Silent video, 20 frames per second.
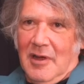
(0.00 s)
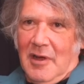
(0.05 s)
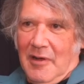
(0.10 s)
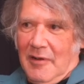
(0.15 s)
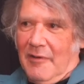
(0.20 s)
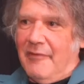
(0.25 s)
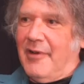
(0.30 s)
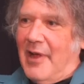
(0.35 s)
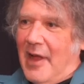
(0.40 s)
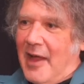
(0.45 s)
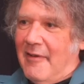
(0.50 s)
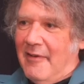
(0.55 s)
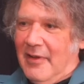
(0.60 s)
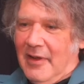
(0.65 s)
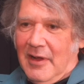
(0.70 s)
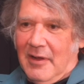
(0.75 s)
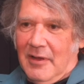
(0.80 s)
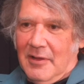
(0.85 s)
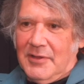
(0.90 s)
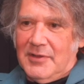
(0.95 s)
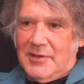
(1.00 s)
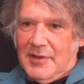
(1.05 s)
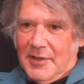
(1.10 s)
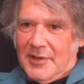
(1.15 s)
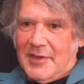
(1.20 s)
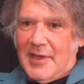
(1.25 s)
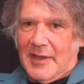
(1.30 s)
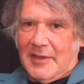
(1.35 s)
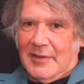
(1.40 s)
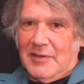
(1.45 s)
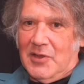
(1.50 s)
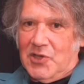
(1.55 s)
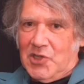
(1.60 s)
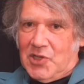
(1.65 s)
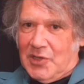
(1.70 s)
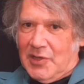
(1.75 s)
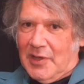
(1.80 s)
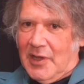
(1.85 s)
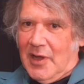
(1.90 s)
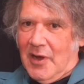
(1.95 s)
of having a, the
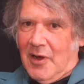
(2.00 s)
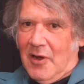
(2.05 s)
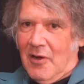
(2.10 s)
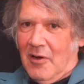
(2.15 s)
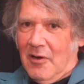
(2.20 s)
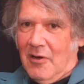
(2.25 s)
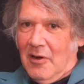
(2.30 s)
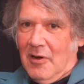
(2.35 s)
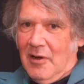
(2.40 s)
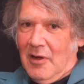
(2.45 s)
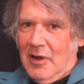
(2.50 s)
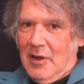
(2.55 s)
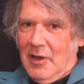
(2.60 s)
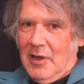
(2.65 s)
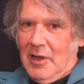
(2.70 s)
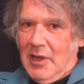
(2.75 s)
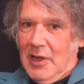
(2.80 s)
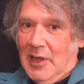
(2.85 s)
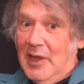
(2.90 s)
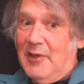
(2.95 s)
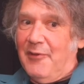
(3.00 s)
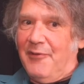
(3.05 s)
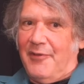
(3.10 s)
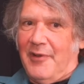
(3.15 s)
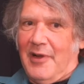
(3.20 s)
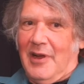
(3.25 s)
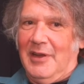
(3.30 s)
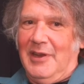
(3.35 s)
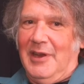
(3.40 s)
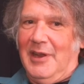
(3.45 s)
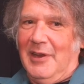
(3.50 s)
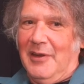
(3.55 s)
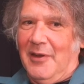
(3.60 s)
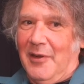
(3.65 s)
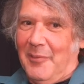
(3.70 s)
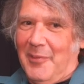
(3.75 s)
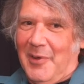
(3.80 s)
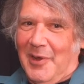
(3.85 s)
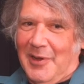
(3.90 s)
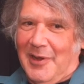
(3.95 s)
technician there if I need
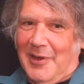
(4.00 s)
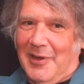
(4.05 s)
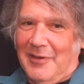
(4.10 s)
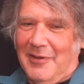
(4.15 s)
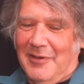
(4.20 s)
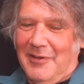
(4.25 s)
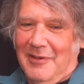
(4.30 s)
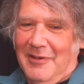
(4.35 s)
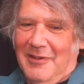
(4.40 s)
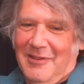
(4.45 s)
an opinion